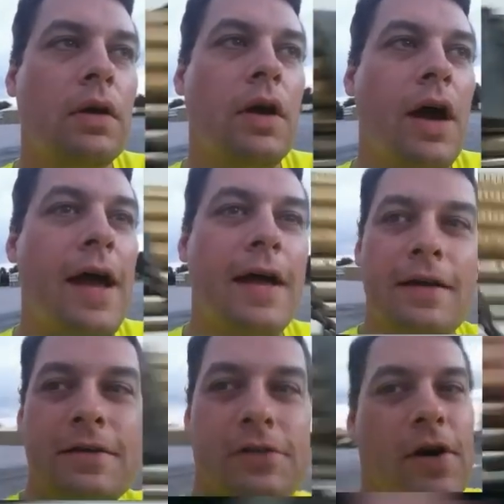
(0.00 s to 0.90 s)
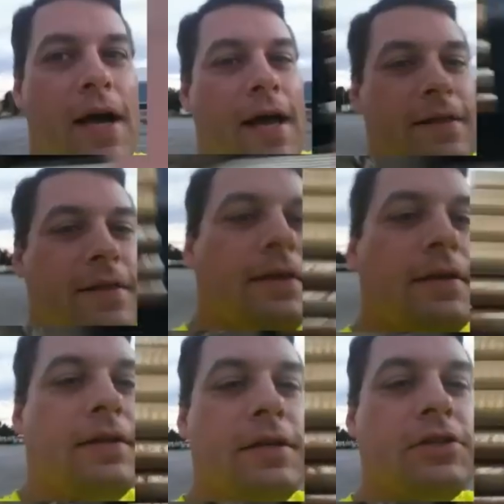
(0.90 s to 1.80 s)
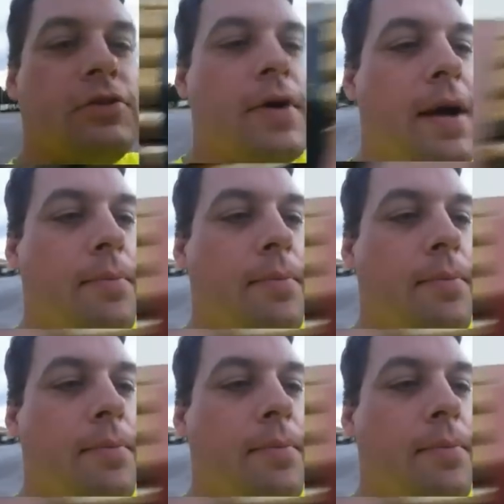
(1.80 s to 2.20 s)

I had this strap,